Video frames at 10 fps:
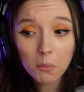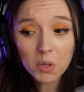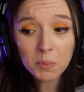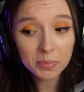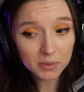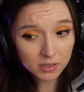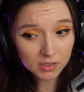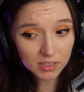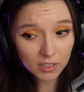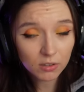Me
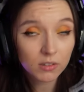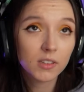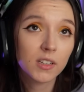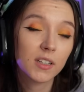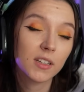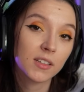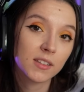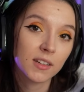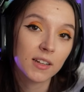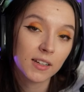personally, considering that
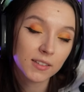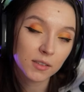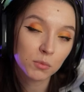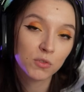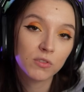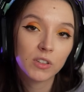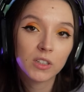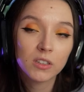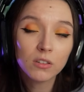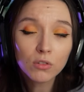it's a classic movie,
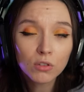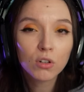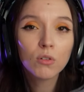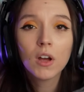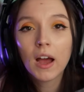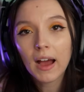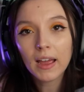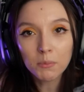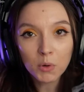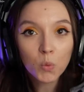and you know
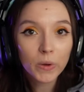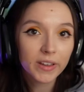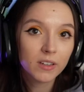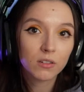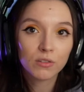I am aware